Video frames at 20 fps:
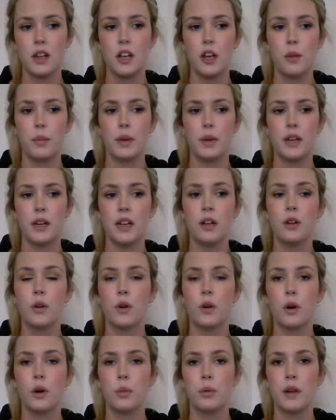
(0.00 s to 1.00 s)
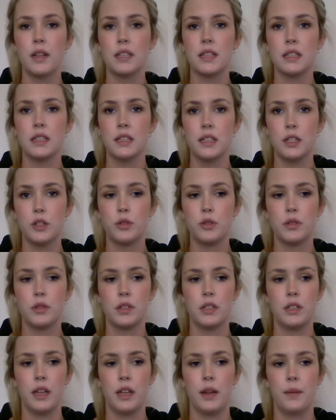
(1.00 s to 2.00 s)
but it incorporates
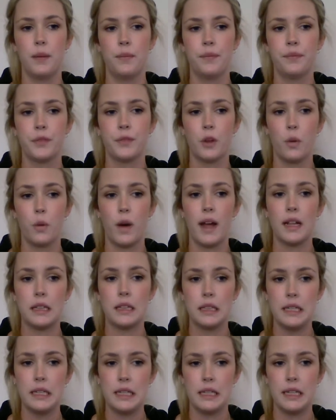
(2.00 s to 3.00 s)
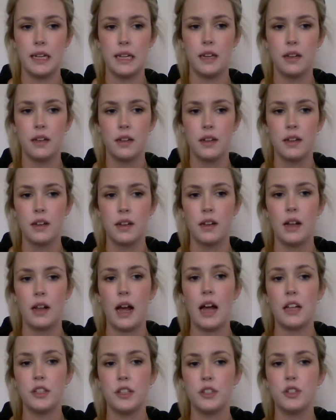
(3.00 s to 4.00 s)
literacy quite clearly,
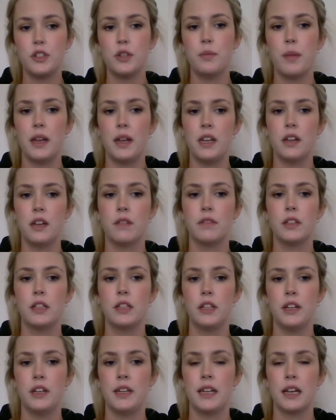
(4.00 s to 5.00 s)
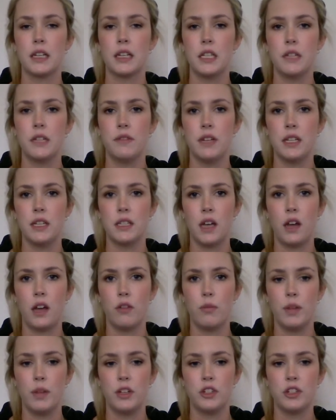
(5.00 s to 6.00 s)
as do many of the learning activities I have
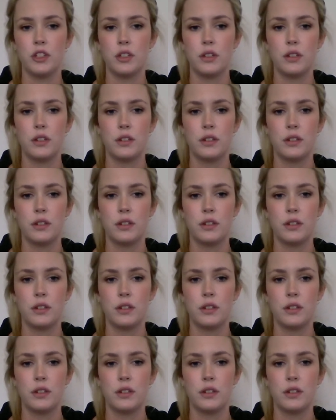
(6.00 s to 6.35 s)
mentioned.